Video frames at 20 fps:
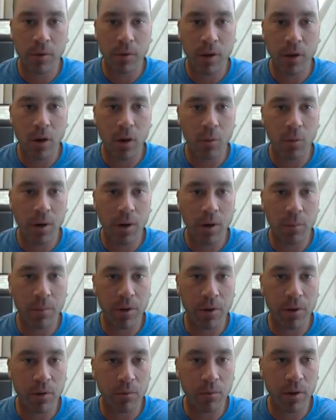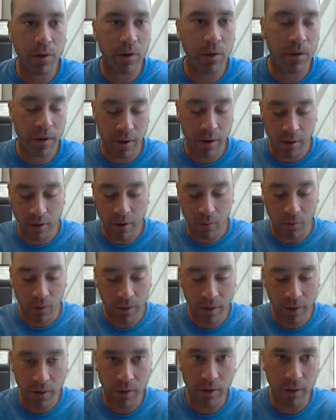I'm going to open up a new window here, and
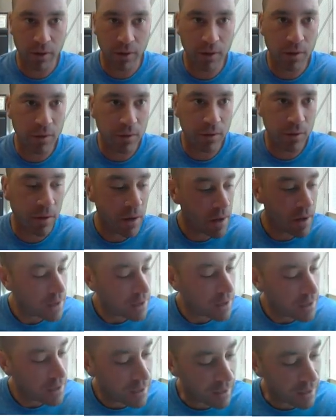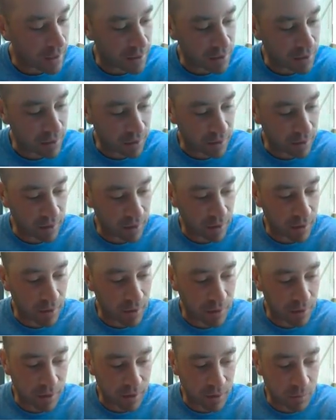what you're going to do is you're going to
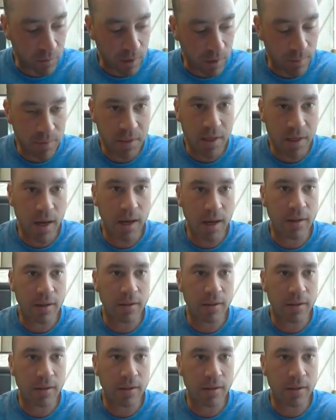go to this website.